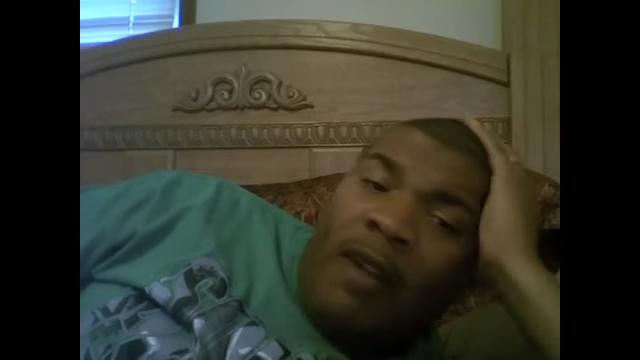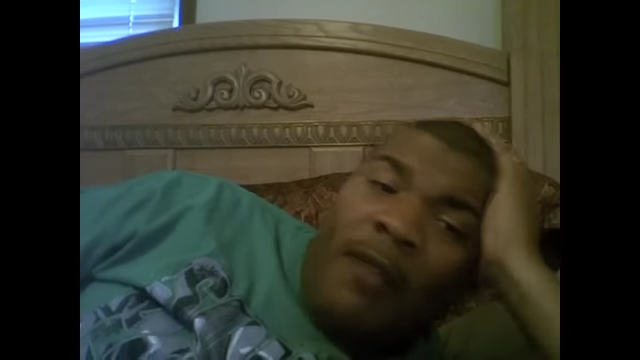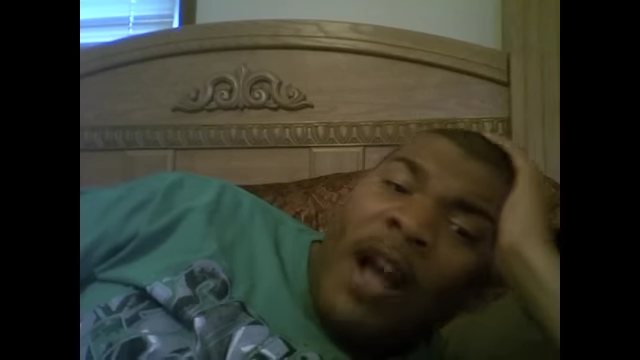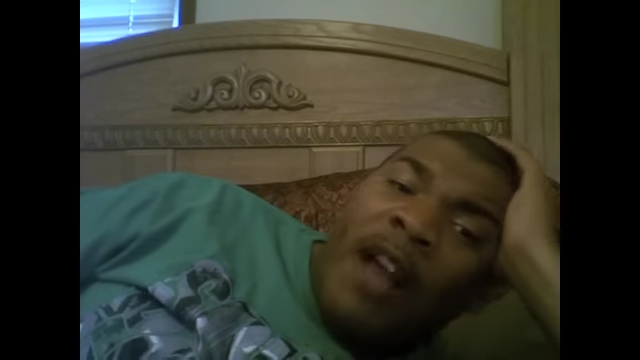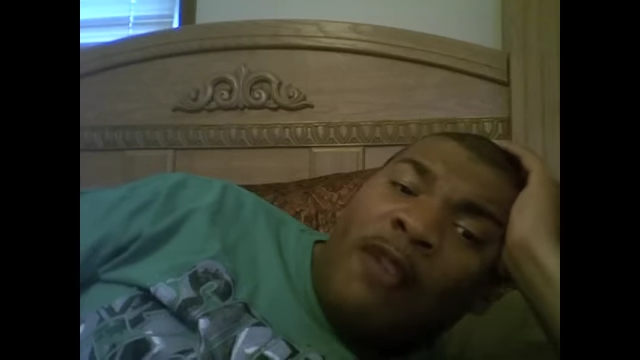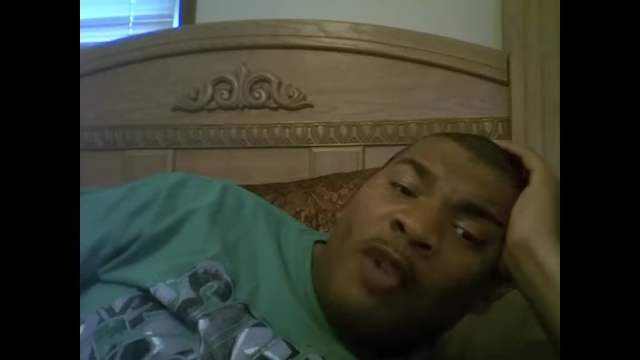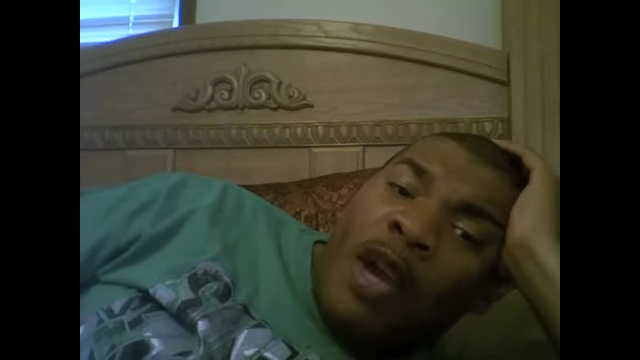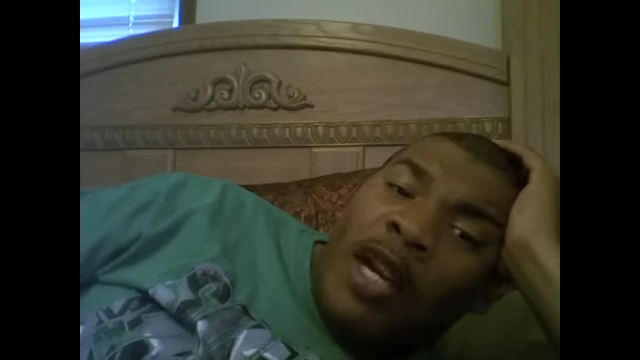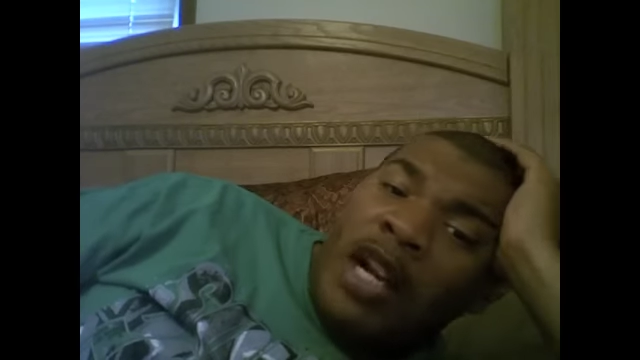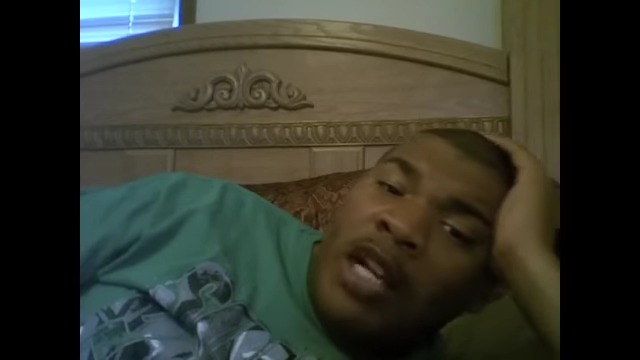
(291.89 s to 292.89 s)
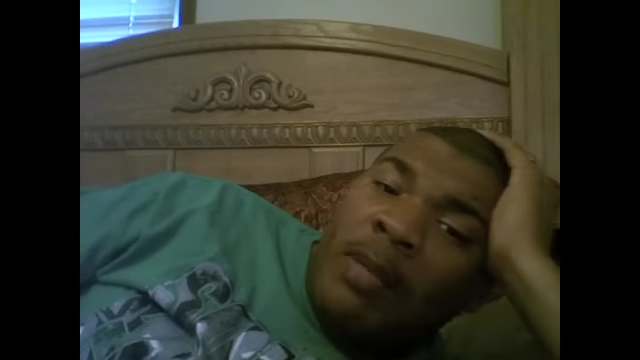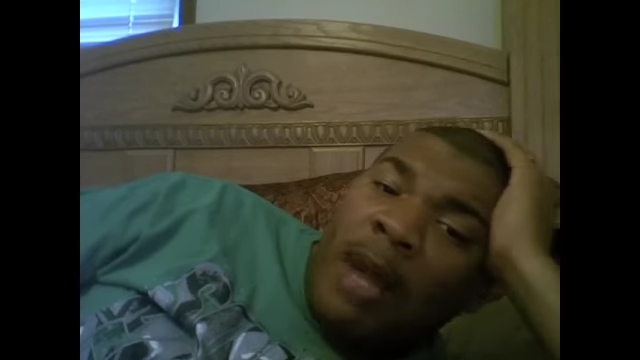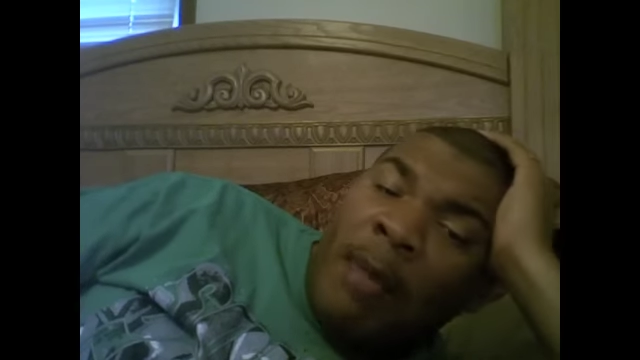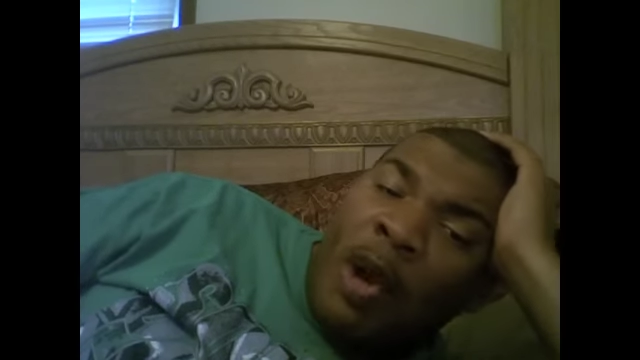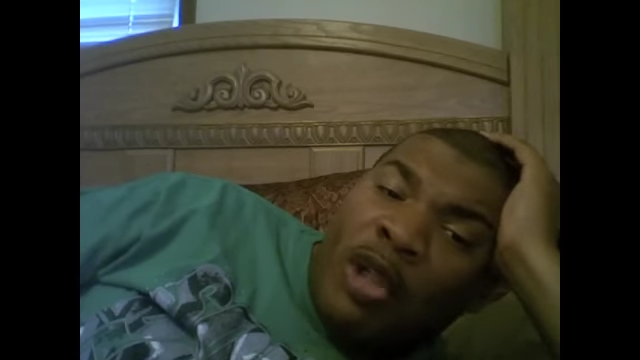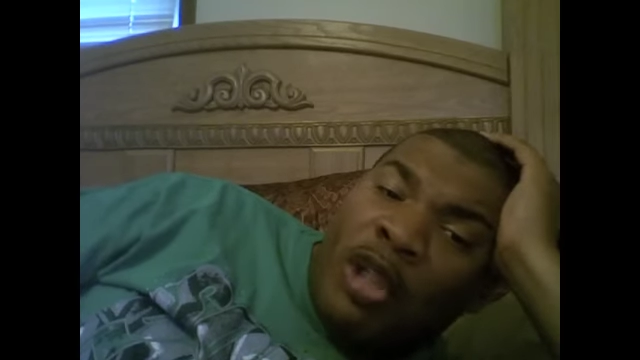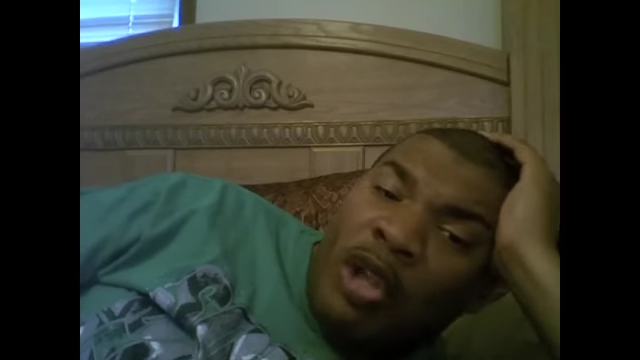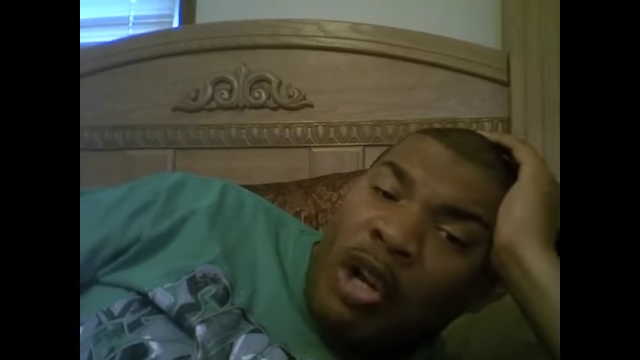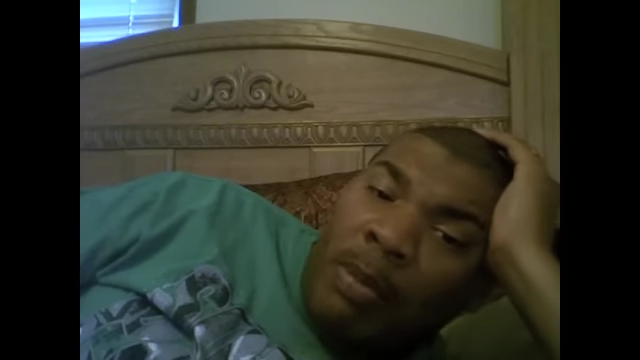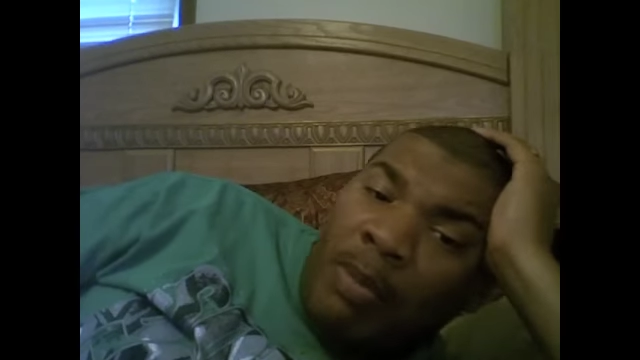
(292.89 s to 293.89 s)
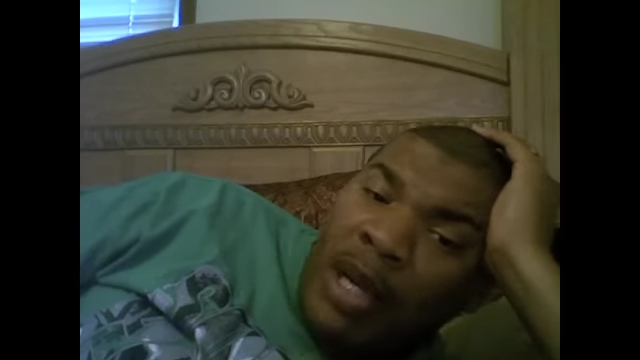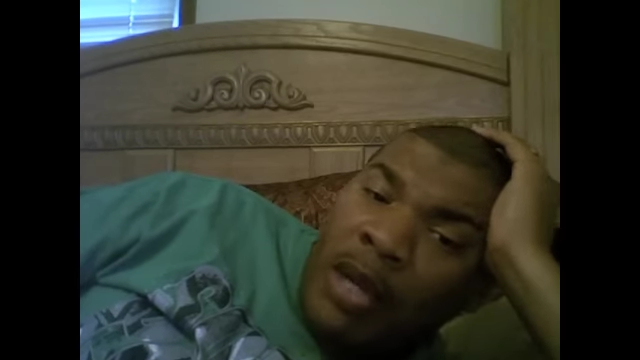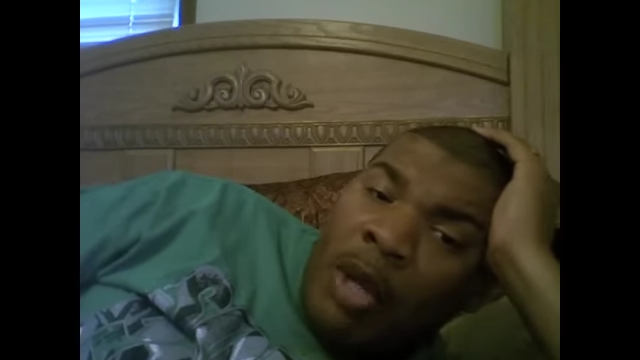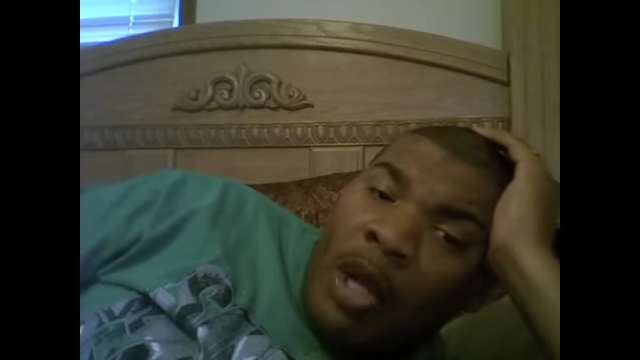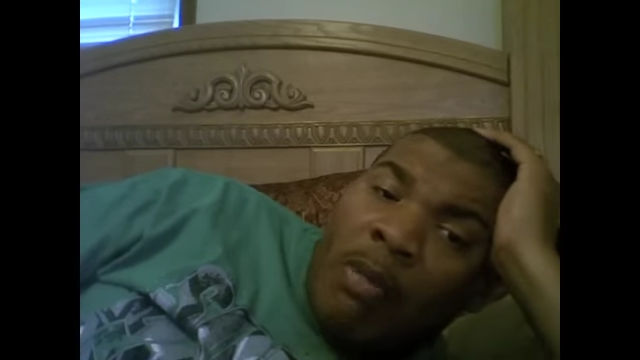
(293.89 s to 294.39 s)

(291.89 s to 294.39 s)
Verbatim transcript: to fight Floyd because Mosley's going to beat him.